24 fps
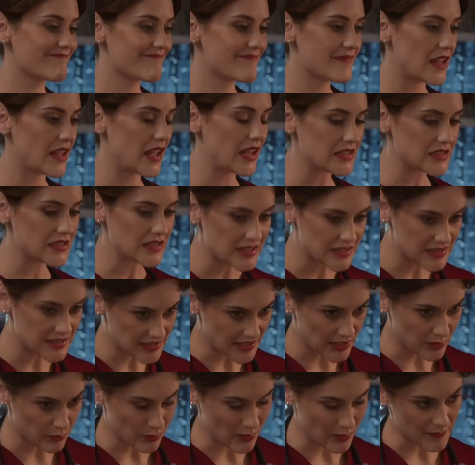As I
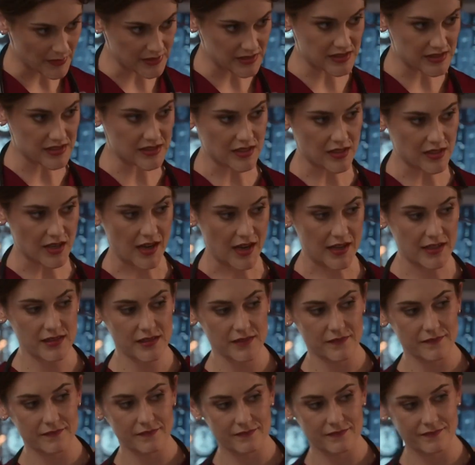said, we're busy tonight.
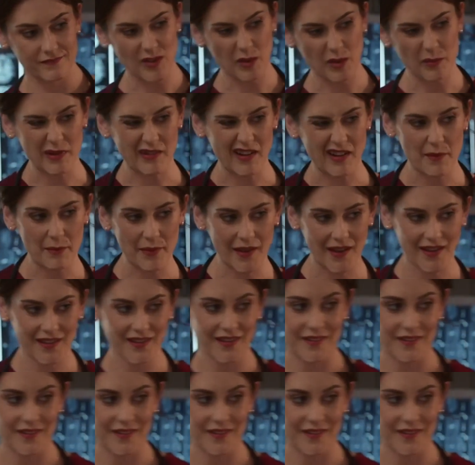Be right back.